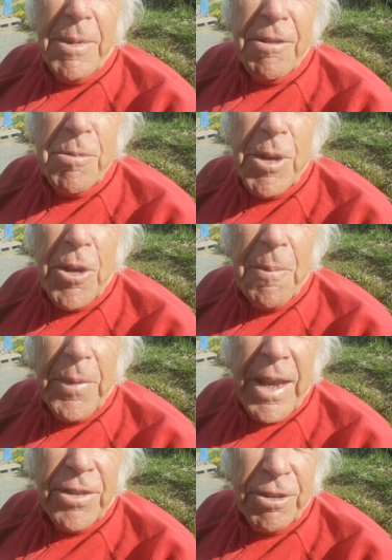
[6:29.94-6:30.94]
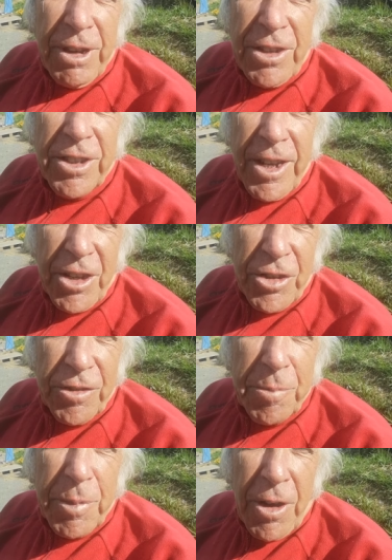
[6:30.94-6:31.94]
Meribel has a great
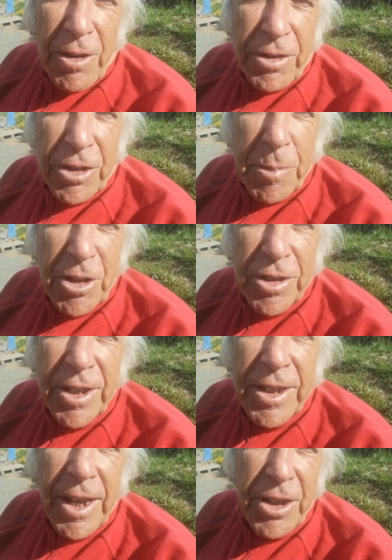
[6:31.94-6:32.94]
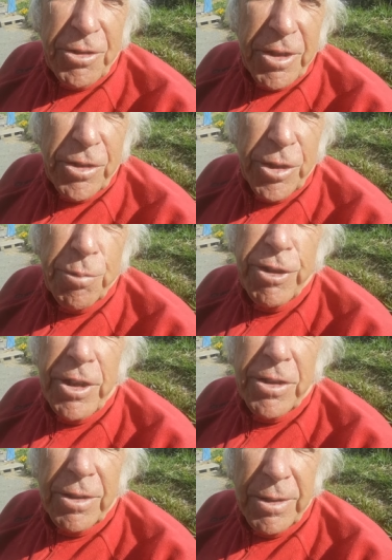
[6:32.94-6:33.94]
selection of bars, especially catering to the
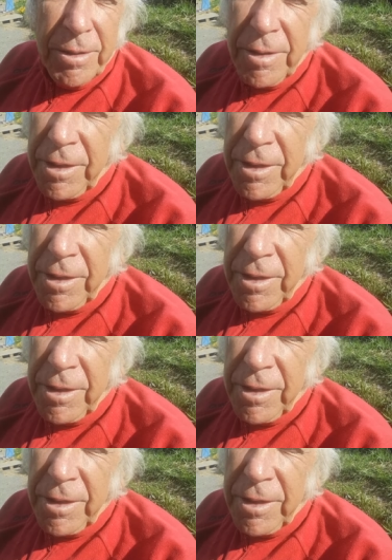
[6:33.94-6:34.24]
Brits,